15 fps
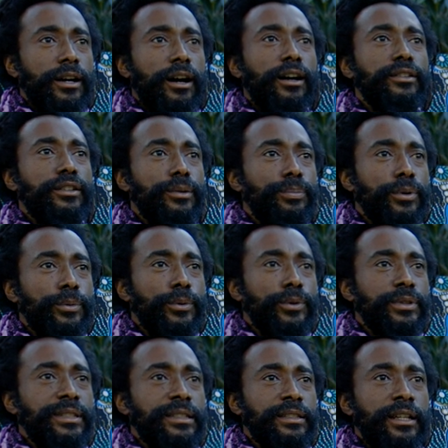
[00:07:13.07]

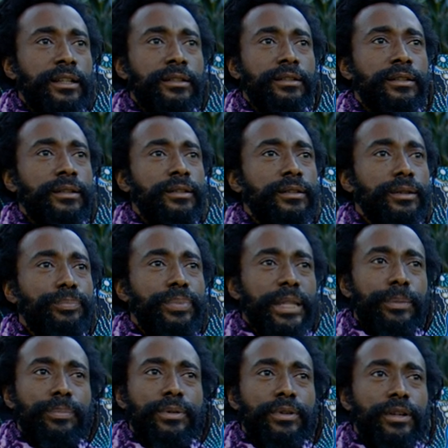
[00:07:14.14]
underpromoted and the
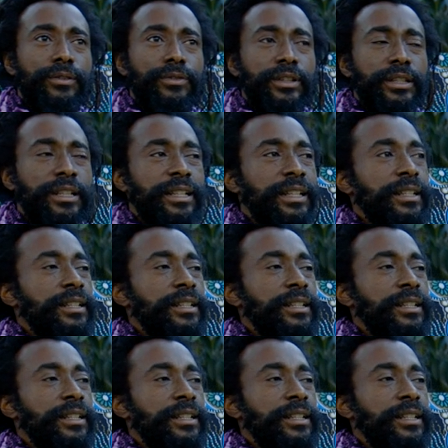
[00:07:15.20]
people love it.